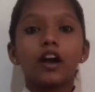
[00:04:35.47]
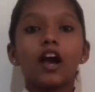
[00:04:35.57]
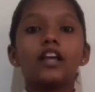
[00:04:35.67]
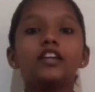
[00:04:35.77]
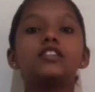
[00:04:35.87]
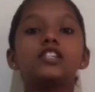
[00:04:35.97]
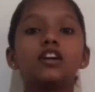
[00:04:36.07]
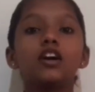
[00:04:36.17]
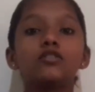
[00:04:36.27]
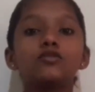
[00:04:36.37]
I,
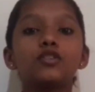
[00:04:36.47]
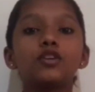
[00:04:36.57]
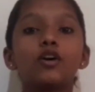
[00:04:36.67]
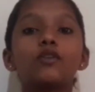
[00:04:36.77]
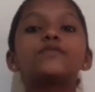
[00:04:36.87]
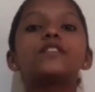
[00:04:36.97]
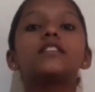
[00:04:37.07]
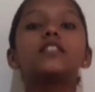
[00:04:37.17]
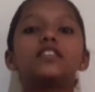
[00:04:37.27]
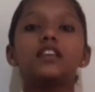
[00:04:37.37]
Ishika Rajoria of
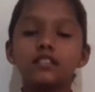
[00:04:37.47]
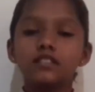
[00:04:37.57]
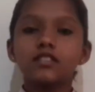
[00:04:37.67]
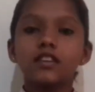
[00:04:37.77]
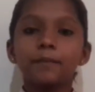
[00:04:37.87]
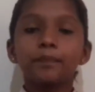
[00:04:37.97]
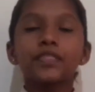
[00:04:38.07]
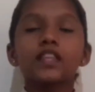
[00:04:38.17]
Center 10C,